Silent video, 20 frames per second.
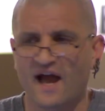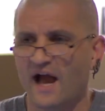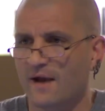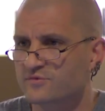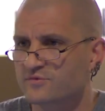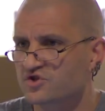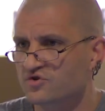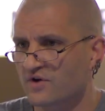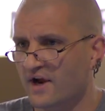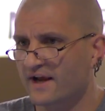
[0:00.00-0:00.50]

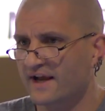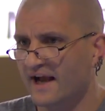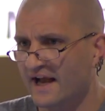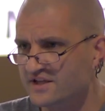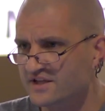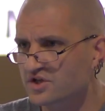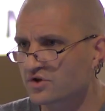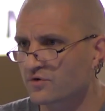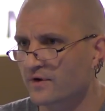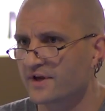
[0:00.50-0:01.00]
abstract
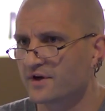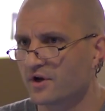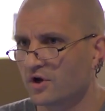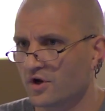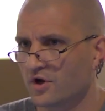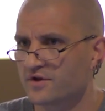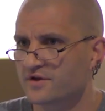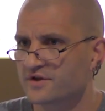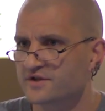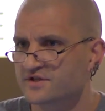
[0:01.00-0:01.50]
category in a
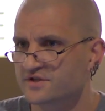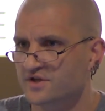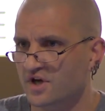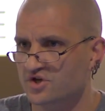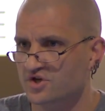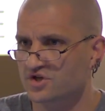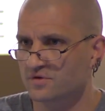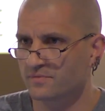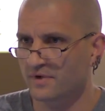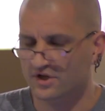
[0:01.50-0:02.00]
lot of the
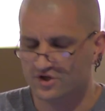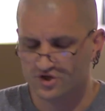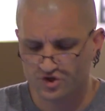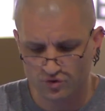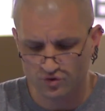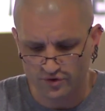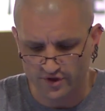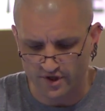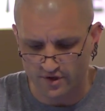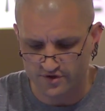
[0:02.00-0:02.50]
discussion about
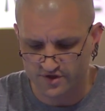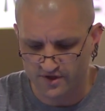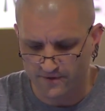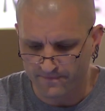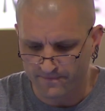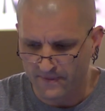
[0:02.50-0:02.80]
tool use.